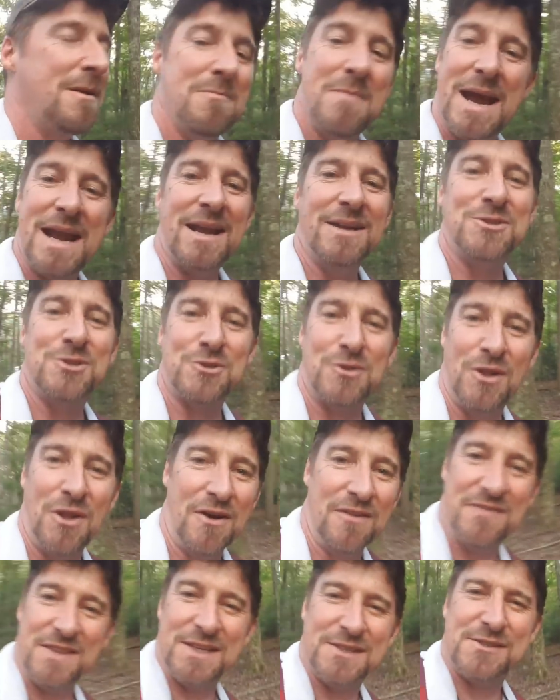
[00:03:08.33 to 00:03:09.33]
Man, I just
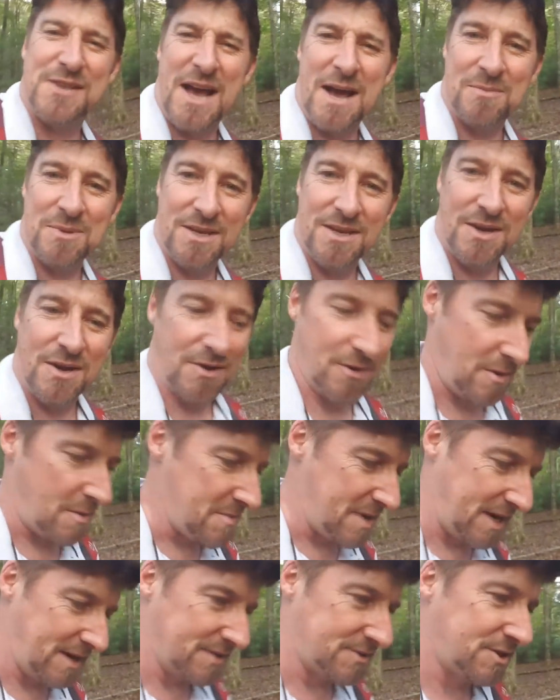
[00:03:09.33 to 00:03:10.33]
love this time of
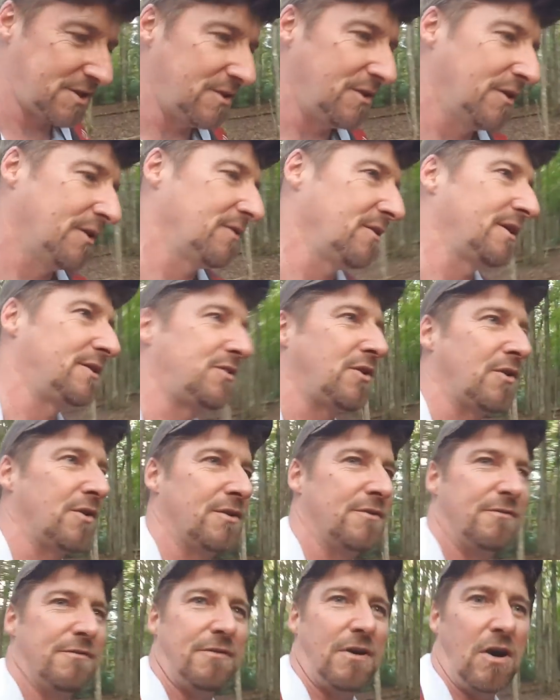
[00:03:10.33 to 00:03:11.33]
year. I mean, it's clearly
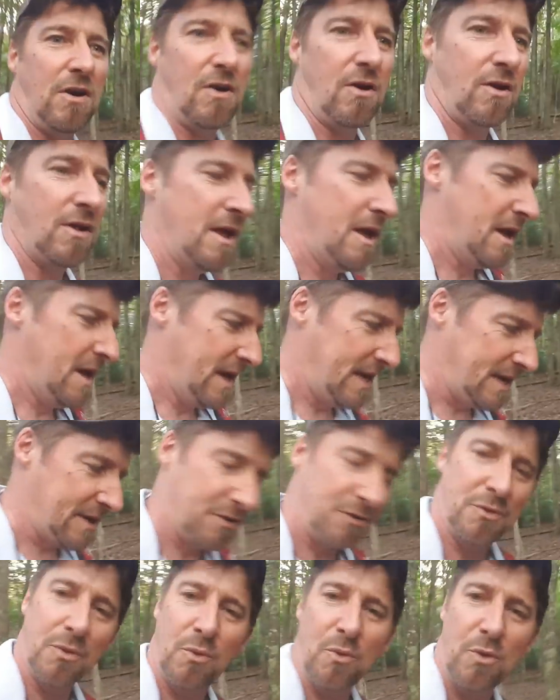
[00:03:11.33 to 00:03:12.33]
turning fall. Hen of the